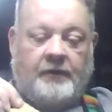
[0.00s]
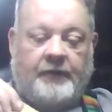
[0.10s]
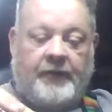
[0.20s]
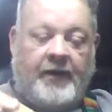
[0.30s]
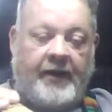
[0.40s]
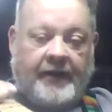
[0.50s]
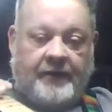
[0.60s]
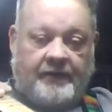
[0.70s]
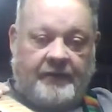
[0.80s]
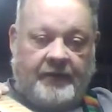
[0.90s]
the
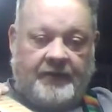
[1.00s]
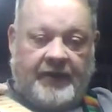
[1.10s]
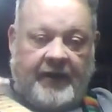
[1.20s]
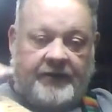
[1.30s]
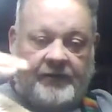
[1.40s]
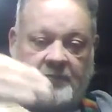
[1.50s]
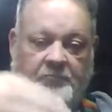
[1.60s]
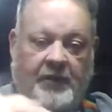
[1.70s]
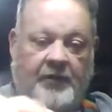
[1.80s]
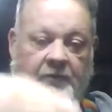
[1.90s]
neck is actually
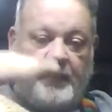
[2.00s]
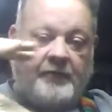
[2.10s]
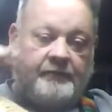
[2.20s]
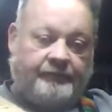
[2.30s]
bowed.